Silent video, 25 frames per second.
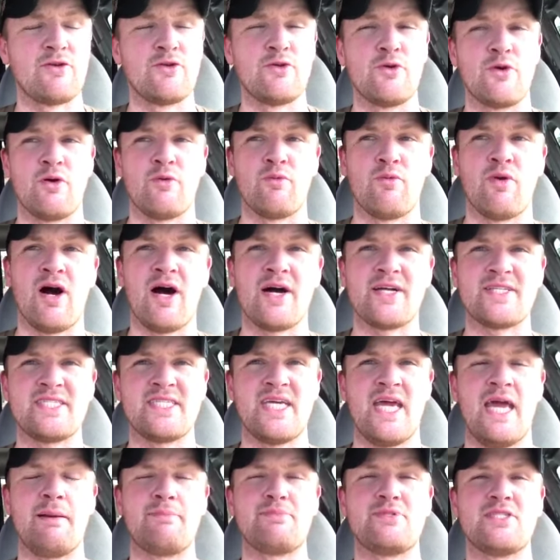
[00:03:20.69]
They're doing Raw
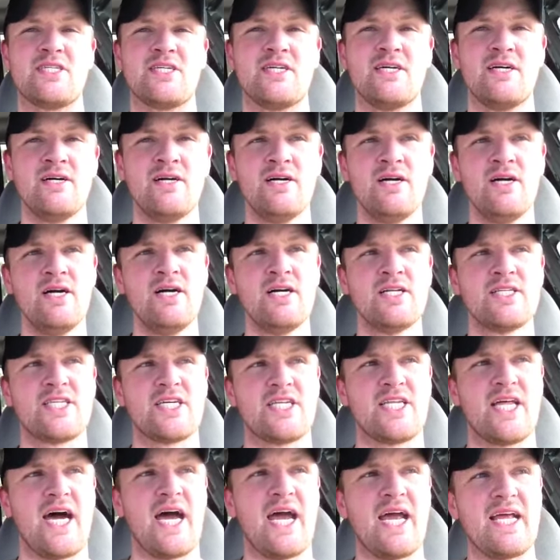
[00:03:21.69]
taped
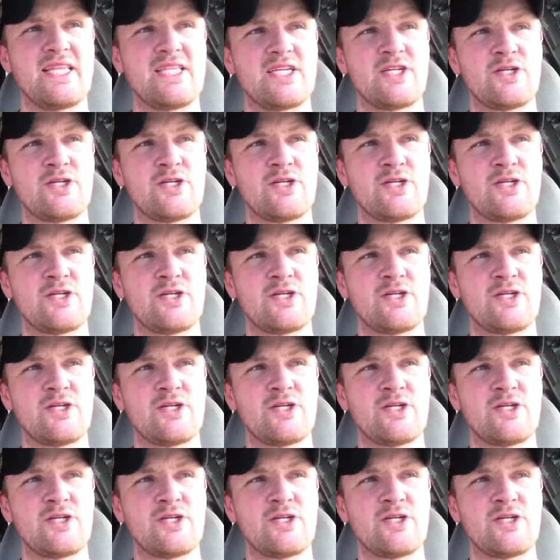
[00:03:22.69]
tonight.